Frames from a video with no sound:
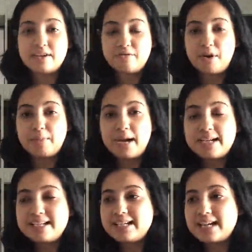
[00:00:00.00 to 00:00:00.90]
from
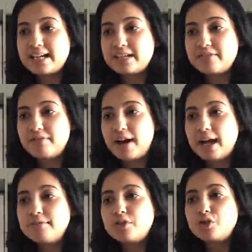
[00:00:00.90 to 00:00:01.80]

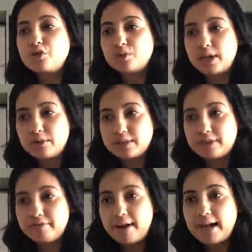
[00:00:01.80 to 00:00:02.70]
1995 to
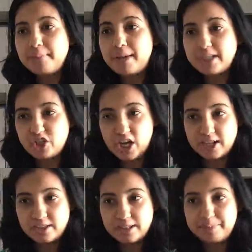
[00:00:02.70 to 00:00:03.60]
2005 by
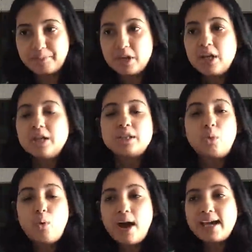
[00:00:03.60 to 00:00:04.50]
gender. The
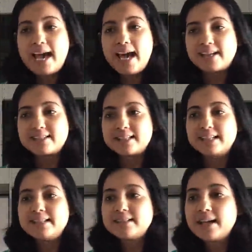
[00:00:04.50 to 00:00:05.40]

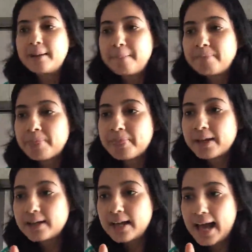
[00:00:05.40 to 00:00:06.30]
y-axis
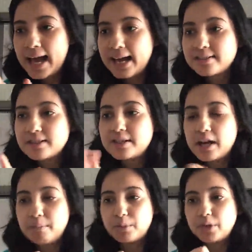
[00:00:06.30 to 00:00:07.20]
has
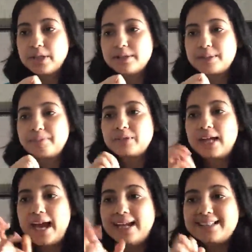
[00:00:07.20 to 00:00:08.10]
numbers.
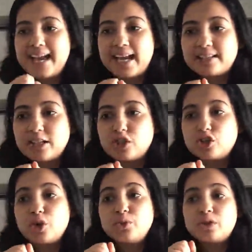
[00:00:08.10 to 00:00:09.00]
The x-axis
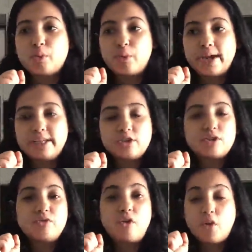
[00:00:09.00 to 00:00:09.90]
shows the rate
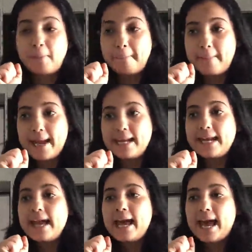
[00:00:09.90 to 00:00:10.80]
for
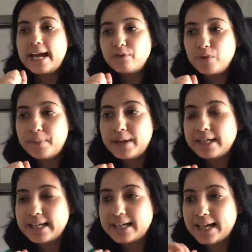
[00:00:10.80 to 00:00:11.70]
men and women
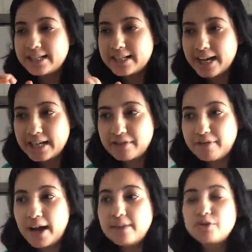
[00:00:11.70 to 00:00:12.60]
in
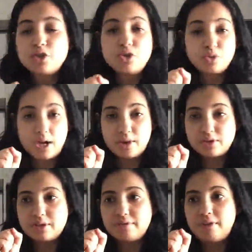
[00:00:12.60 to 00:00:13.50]
1995 to
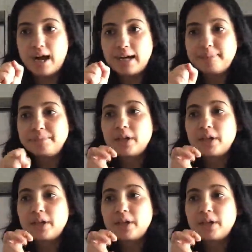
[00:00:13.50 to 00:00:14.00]
2005.